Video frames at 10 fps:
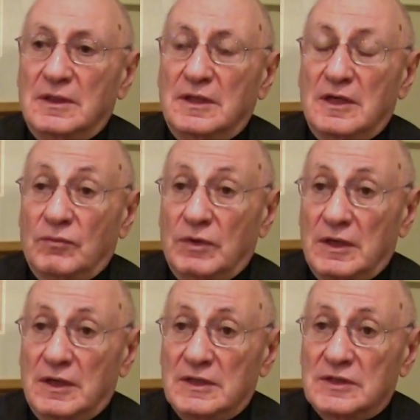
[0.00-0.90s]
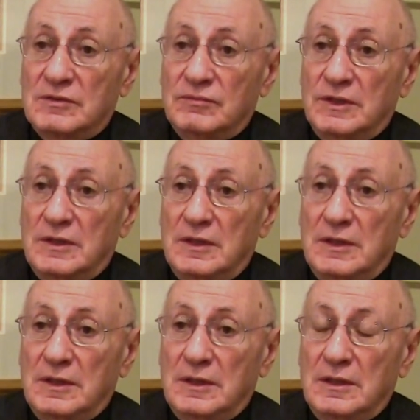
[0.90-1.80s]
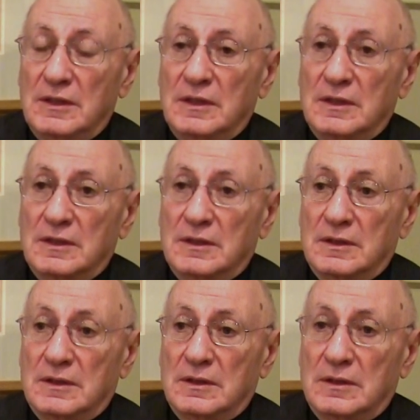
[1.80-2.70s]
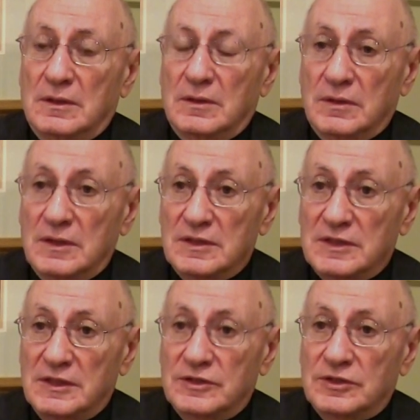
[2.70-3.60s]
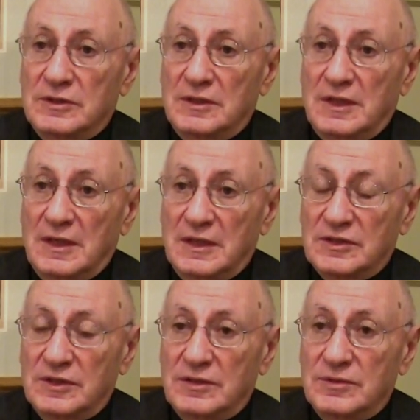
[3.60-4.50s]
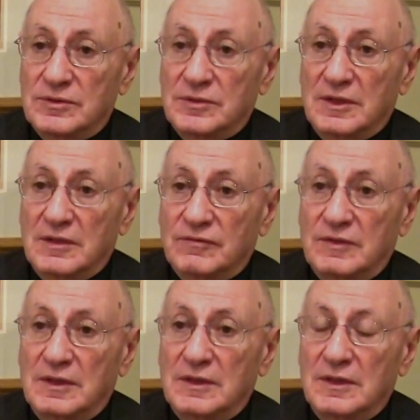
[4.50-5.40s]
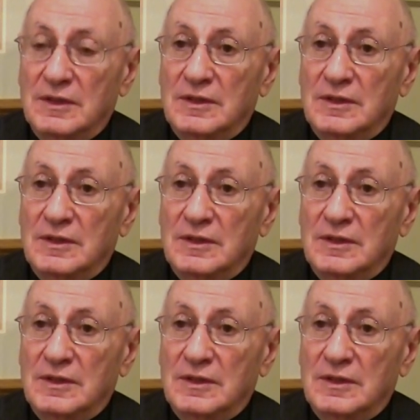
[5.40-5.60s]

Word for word: in awareness with the uh, organization and execution of the